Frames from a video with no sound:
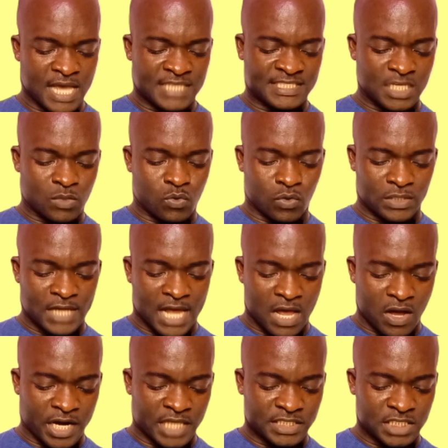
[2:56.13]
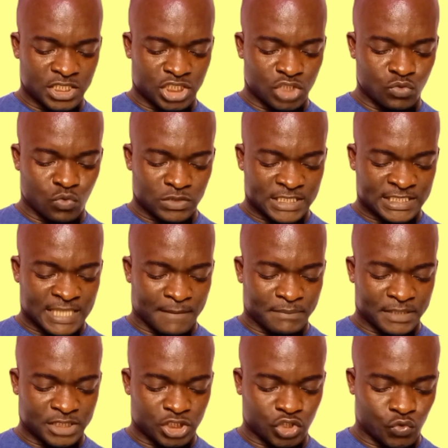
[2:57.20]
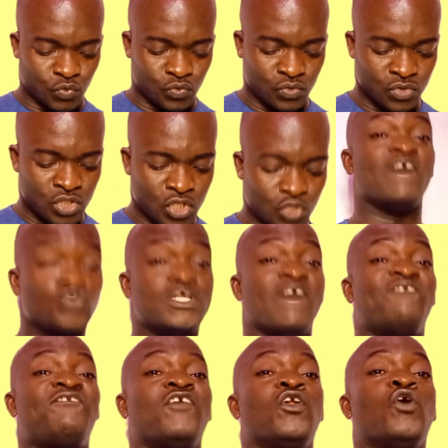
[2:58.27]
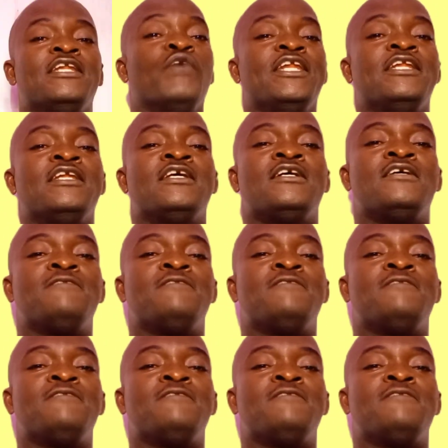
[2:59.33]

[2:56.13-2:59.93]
a stakeholder organization was established to do the following.